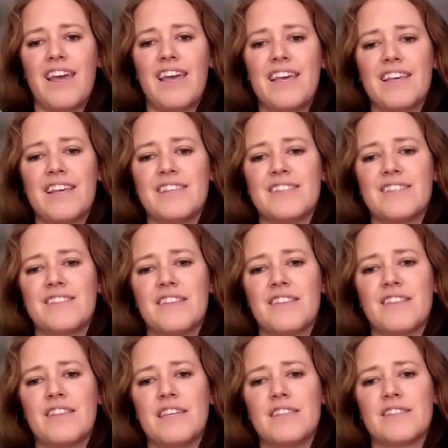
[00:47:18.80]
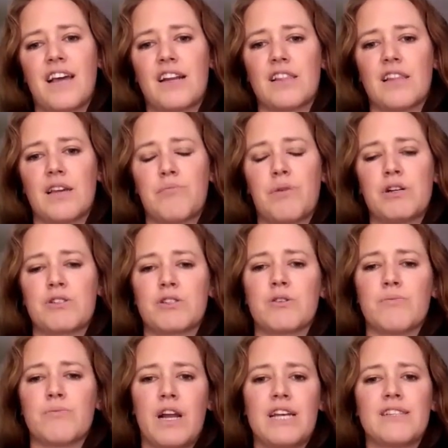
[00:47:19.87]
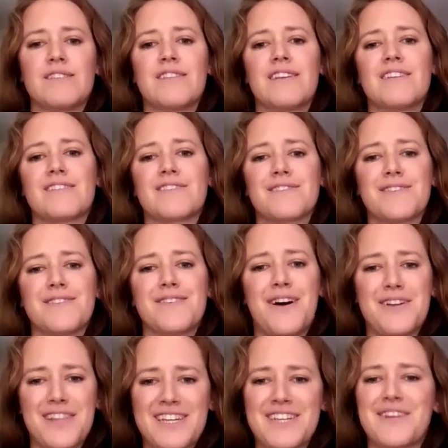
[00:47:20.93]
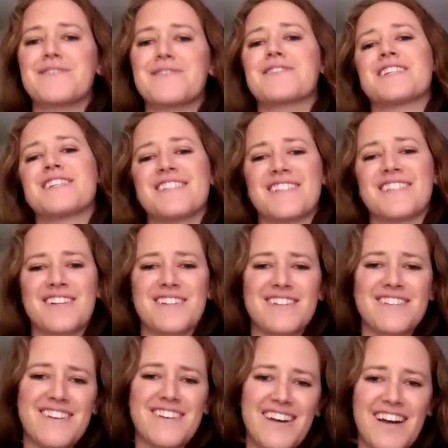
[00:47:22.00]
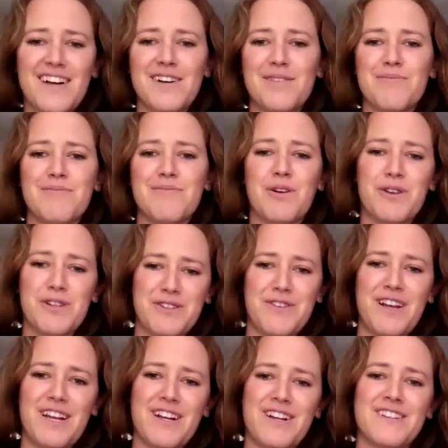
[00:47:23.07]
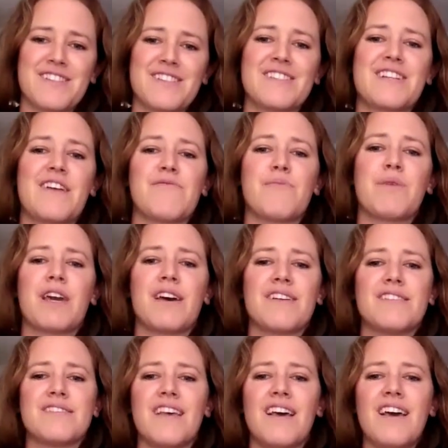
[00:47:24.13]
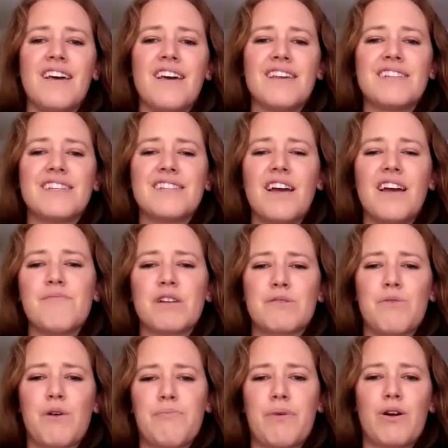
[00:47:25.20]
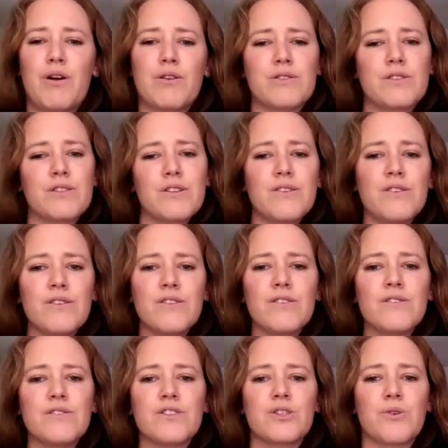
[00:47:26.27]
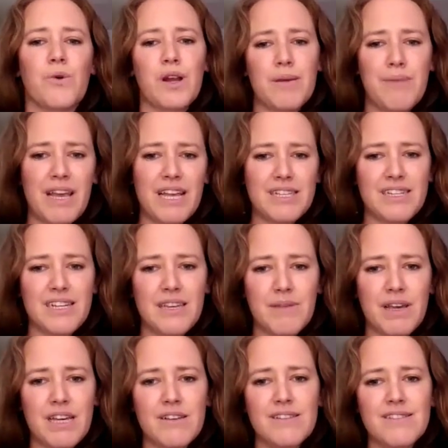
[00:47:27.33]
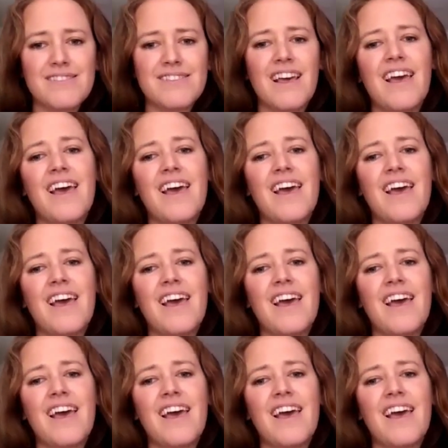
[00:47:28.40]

is these kind of like personal brands and online coaches and um, course creators and stuff, because they tend to have much more personal story-based emails.